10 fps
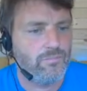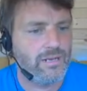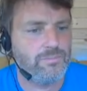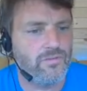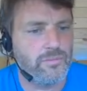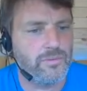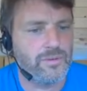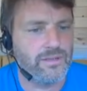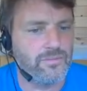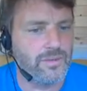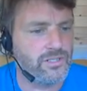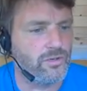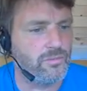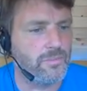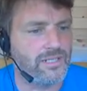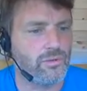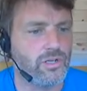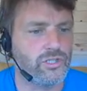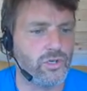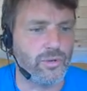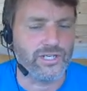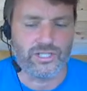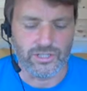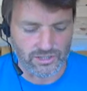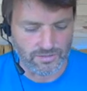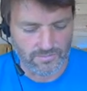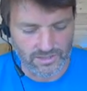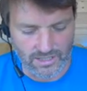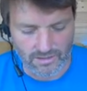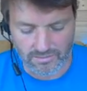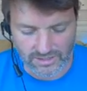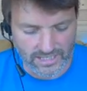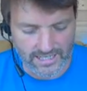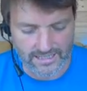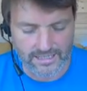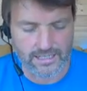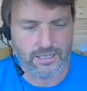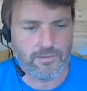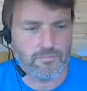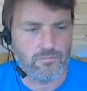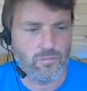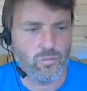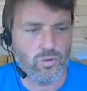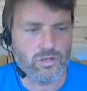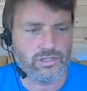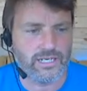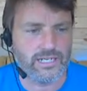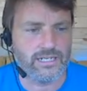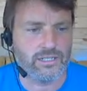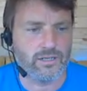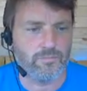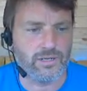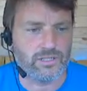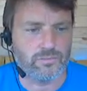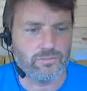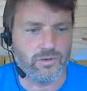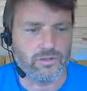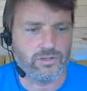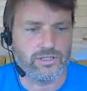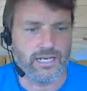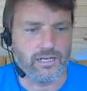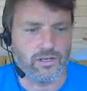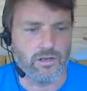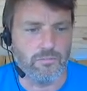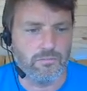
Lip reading: Please provide me with the information. I'll do my best to answer your questions. So I'm going to say, what is BuzzBox Telecom?